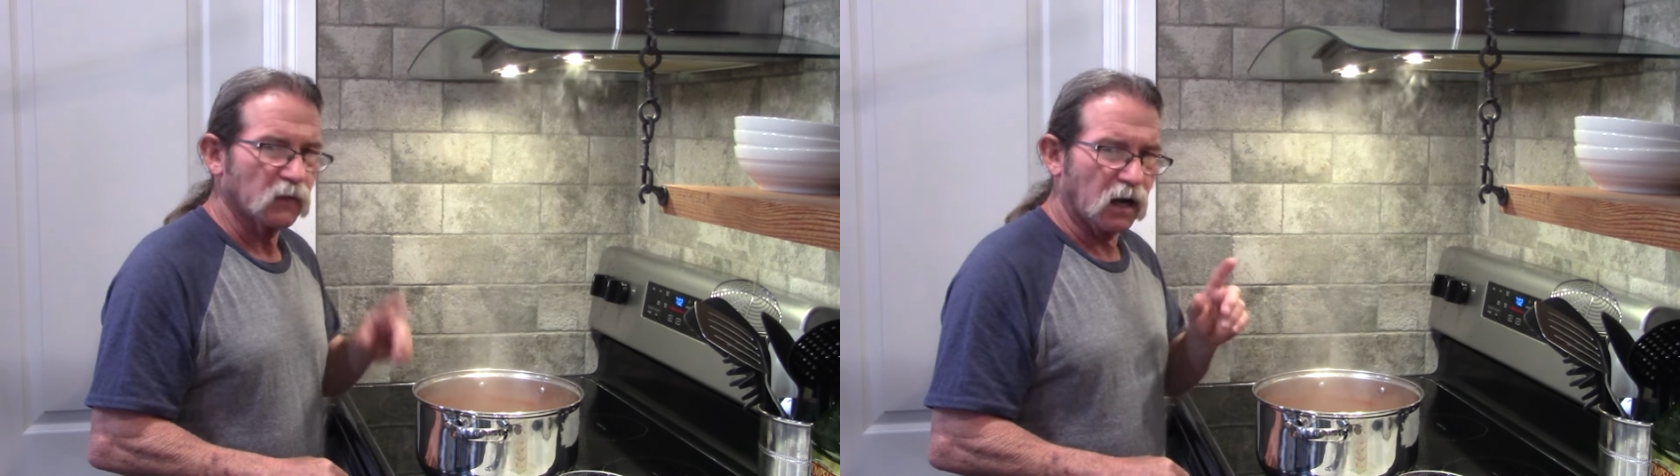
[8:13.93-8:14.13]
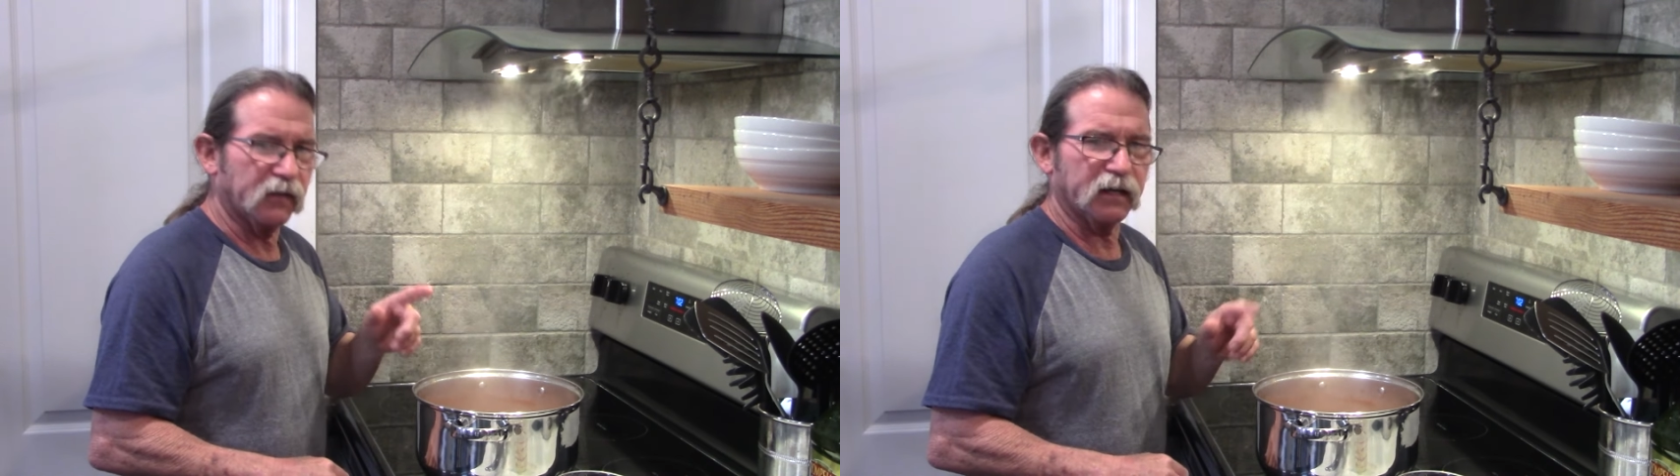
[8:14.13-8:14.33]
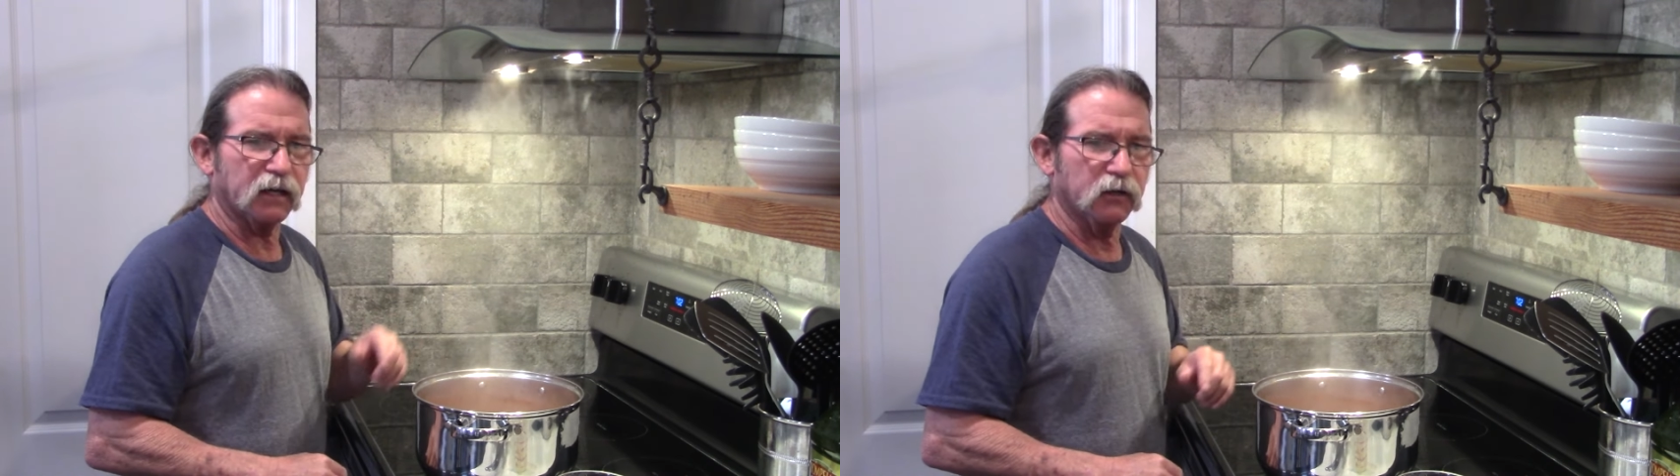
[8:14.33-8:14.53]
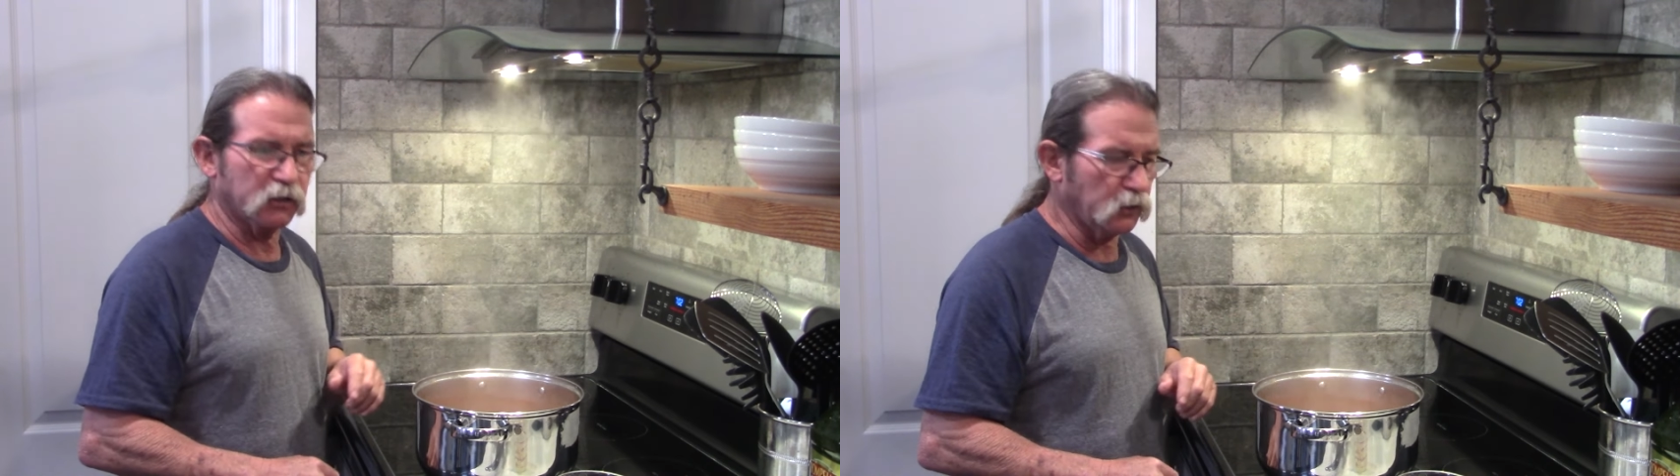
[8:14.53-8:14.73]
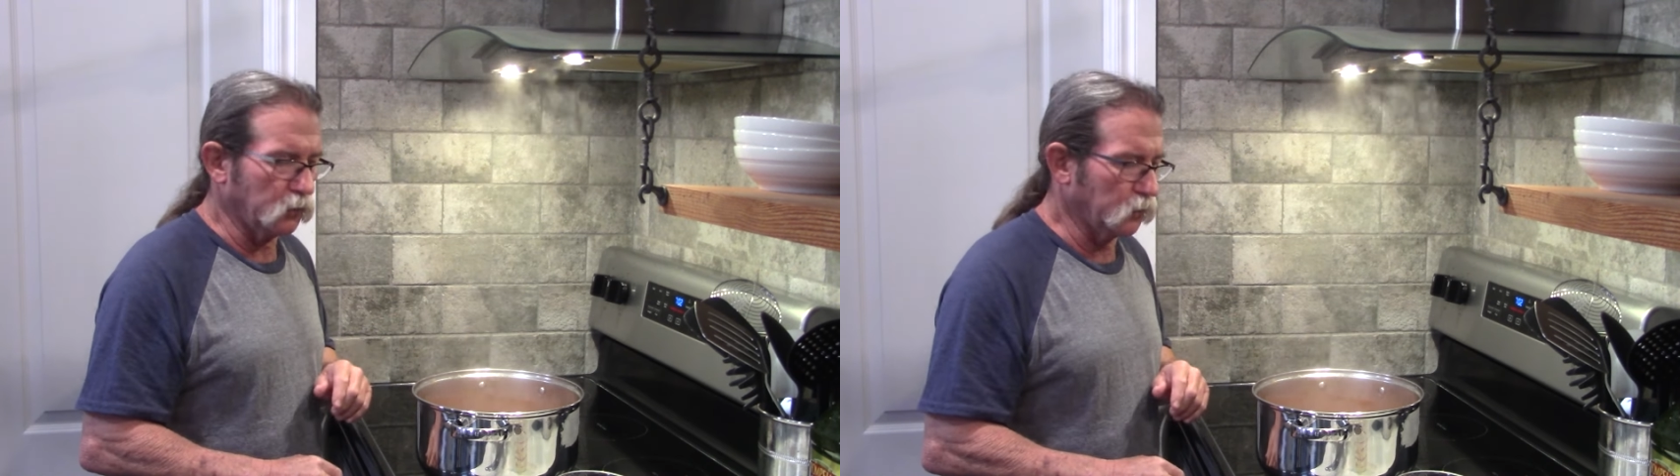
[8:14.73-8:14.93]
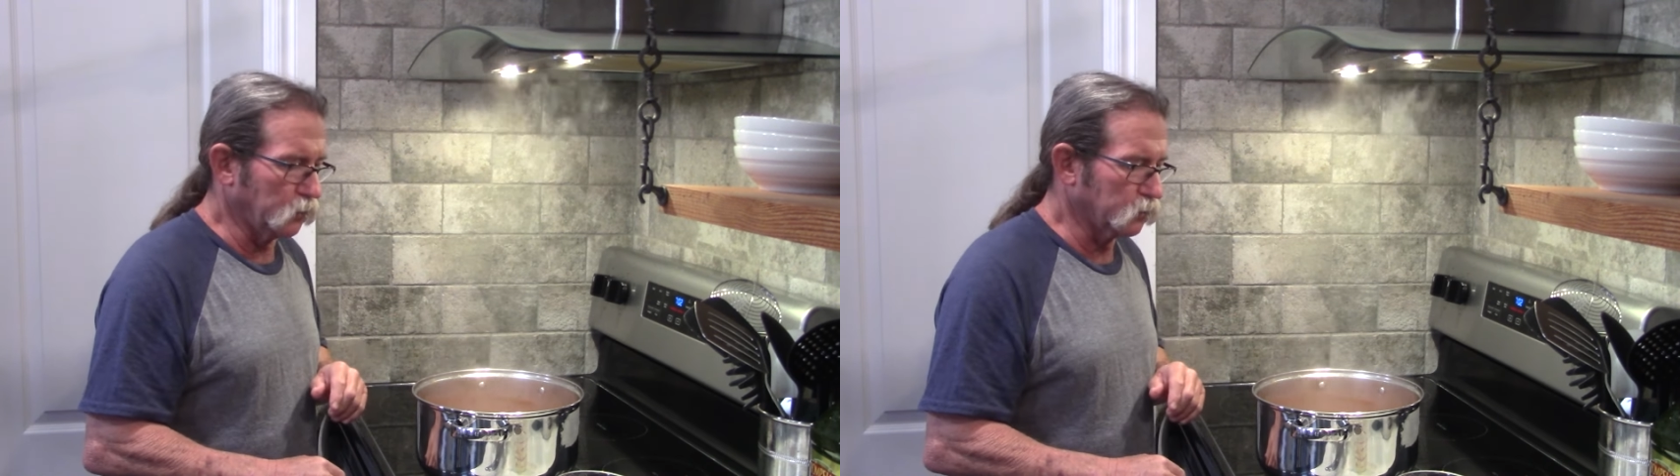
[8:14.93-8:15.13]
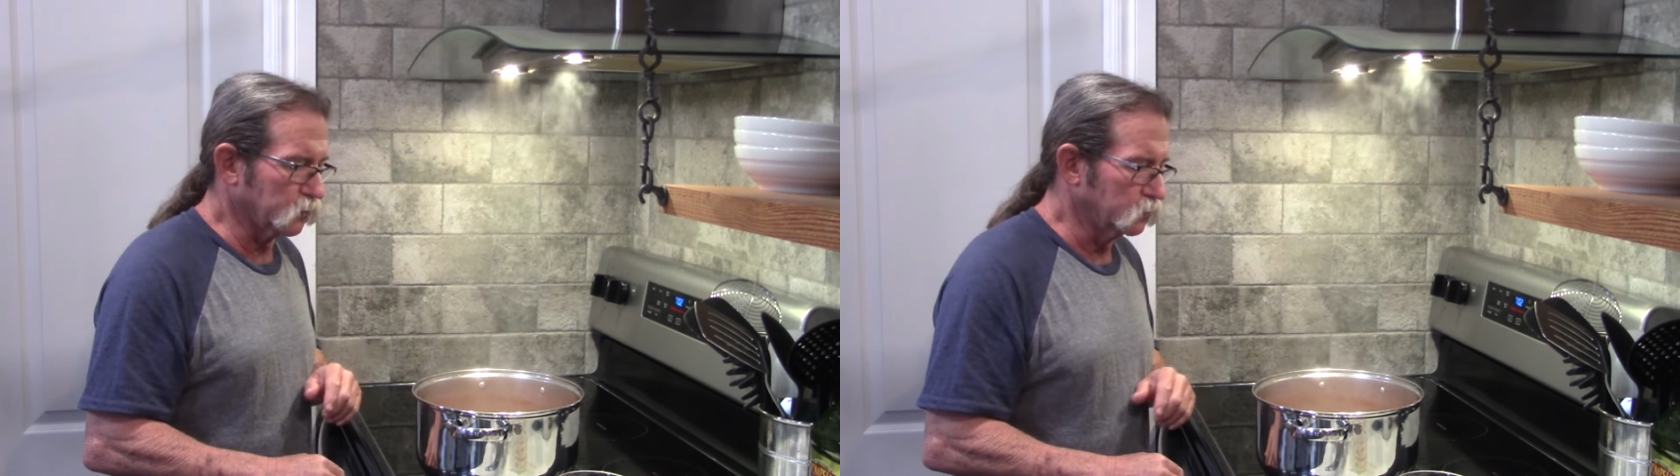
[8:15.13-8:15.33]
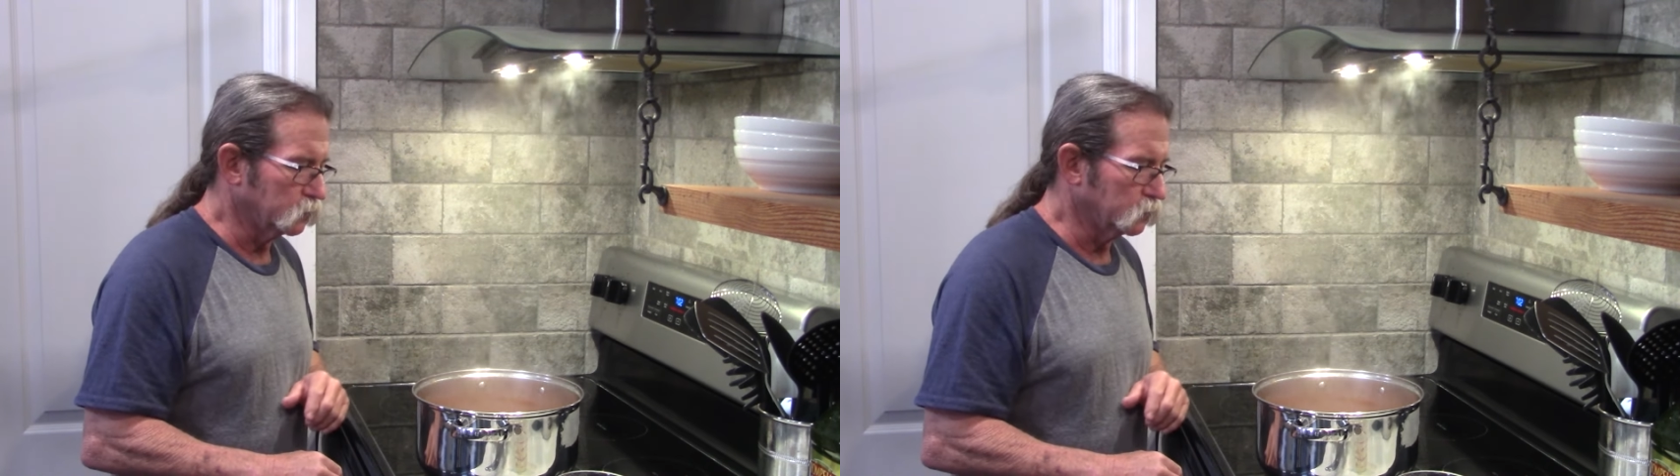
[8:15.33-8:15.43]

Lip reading: I think it could use